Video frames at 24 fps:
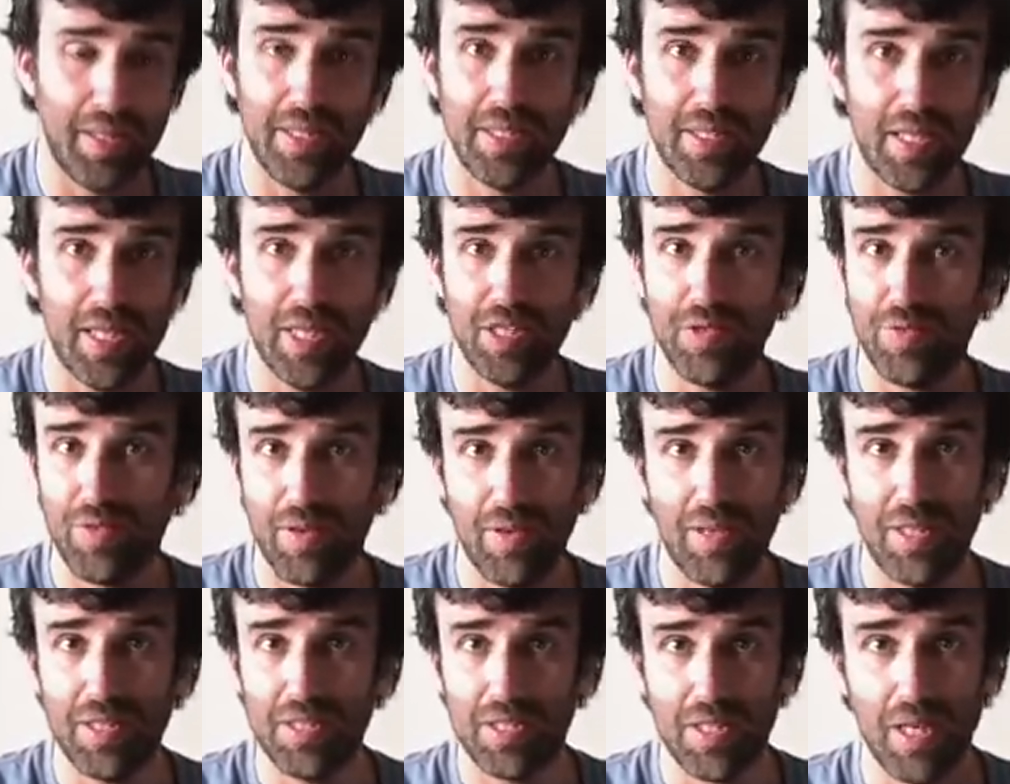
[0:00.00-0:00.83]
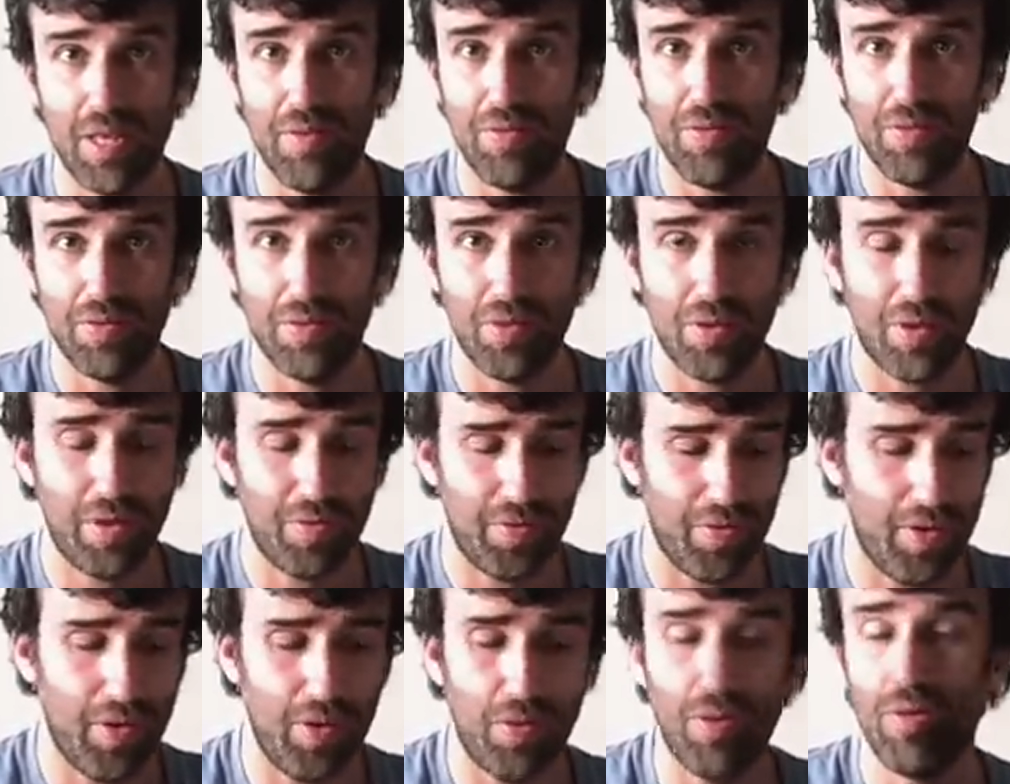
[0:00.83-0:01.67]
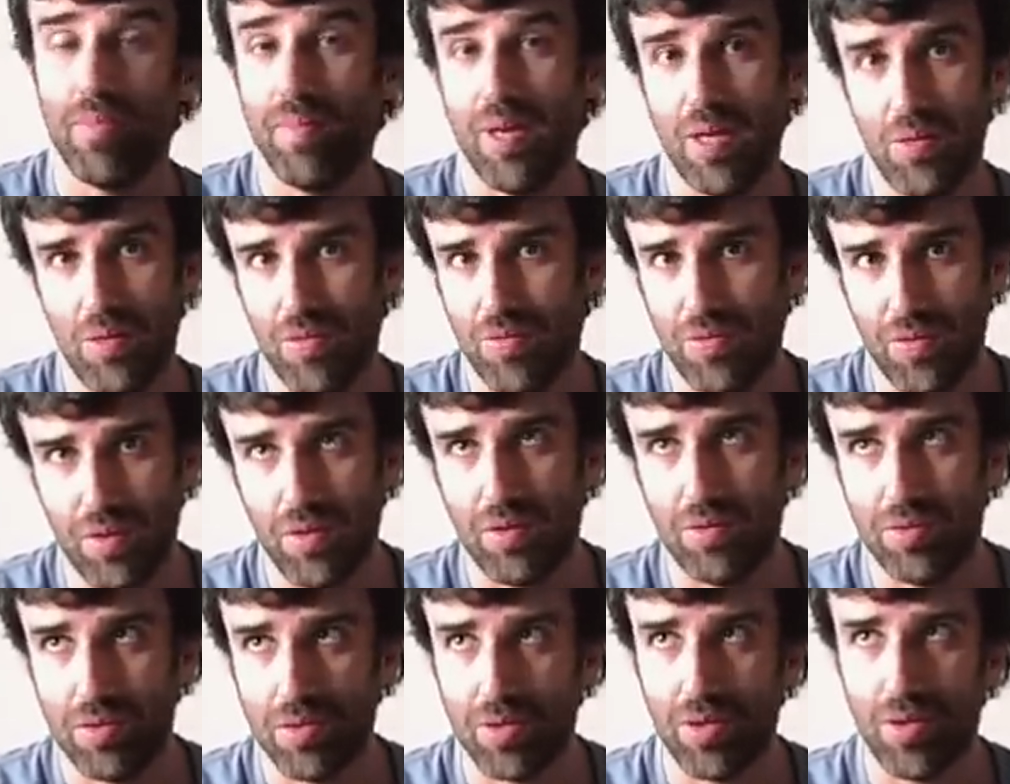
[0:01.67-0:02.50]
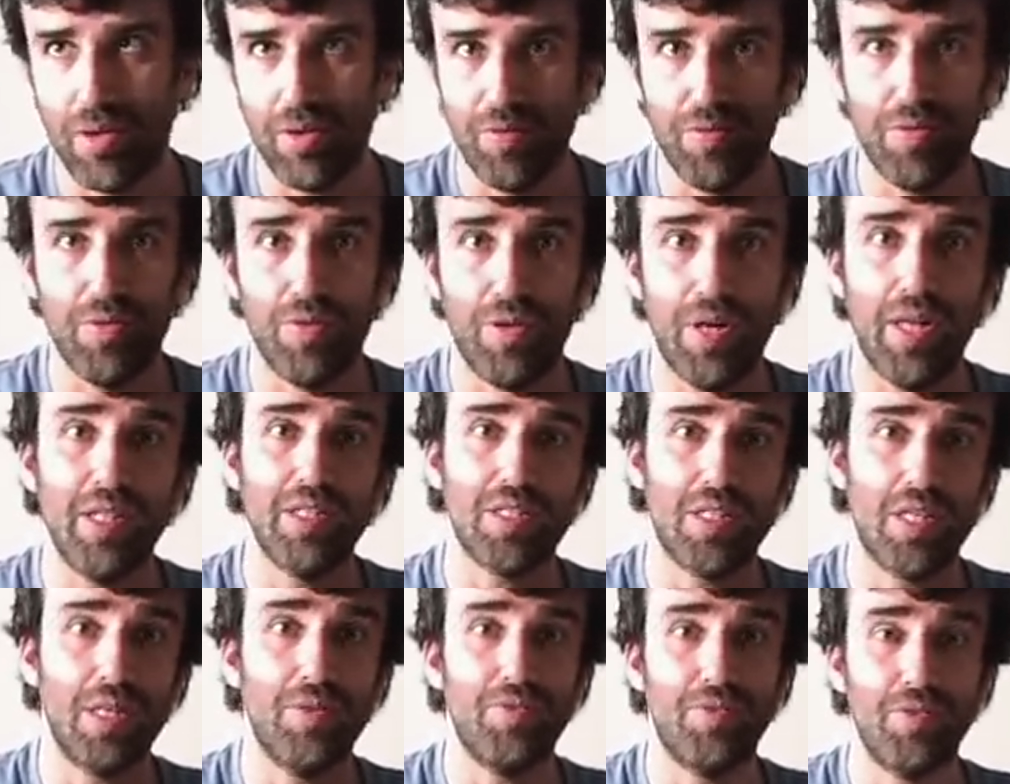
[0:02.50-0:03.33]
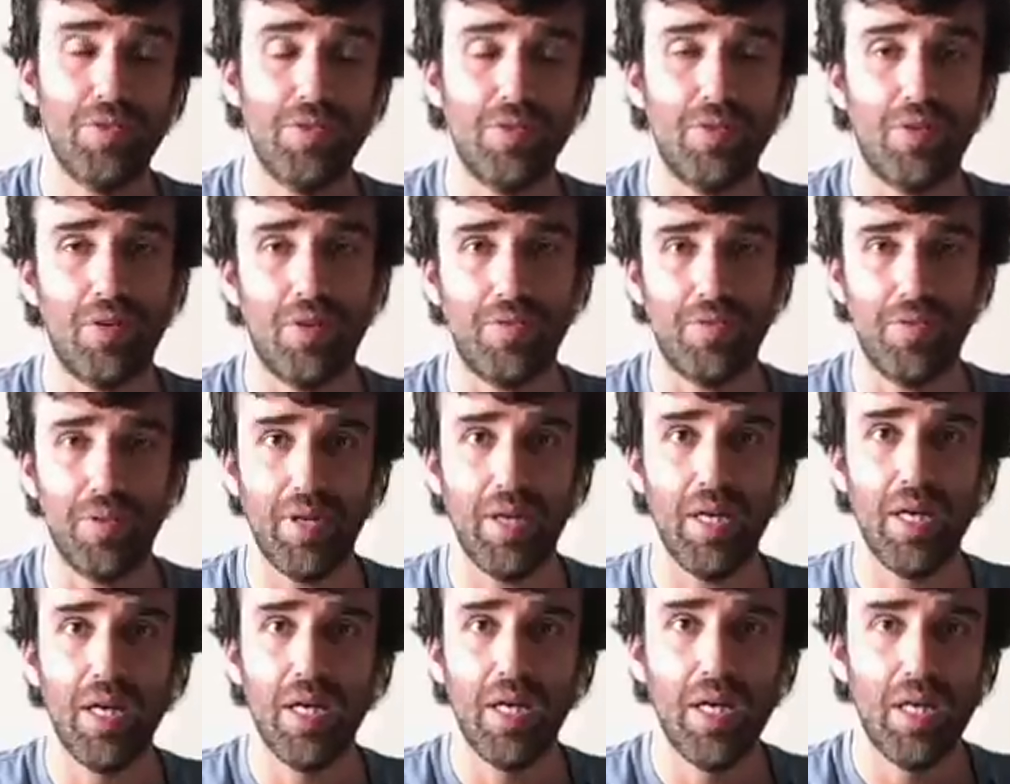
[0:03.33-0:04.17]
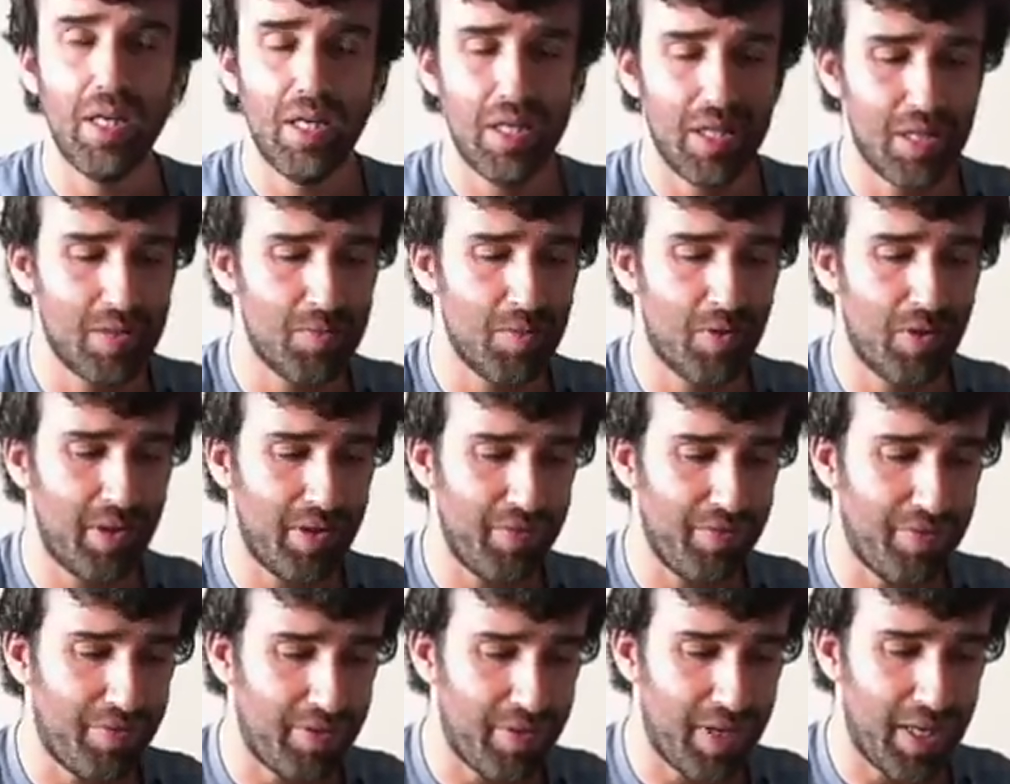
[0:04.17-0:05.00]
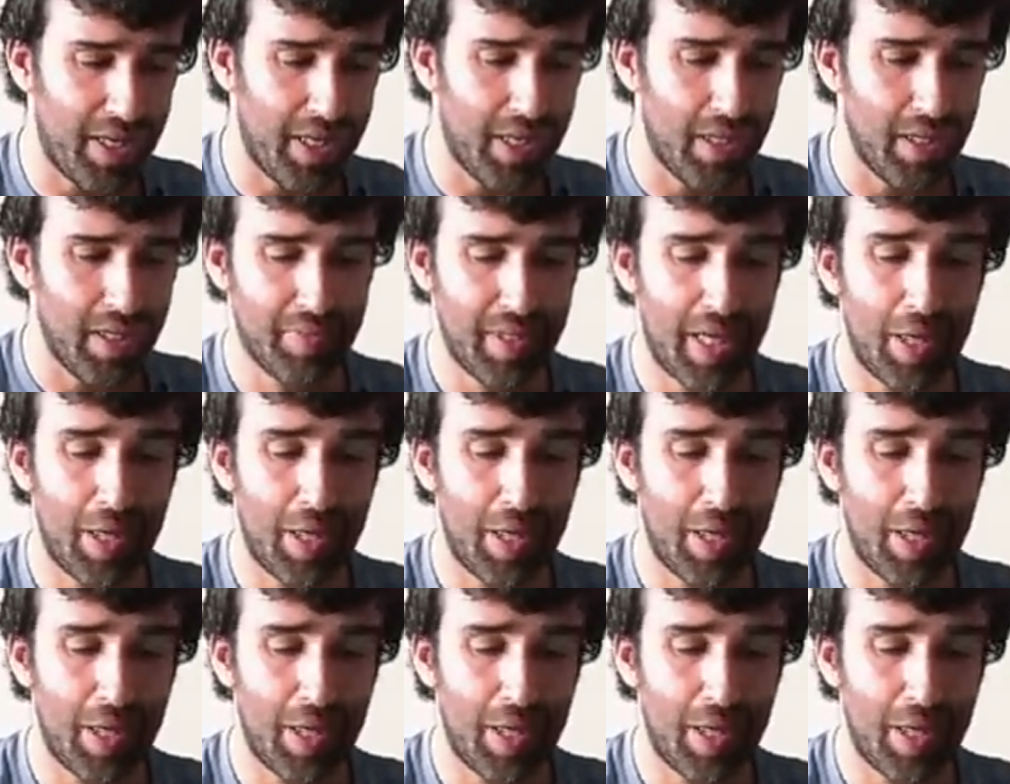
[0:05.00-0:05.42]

this lens for landscape photography, or manual focus, sorry, for landscape photography is more than fine.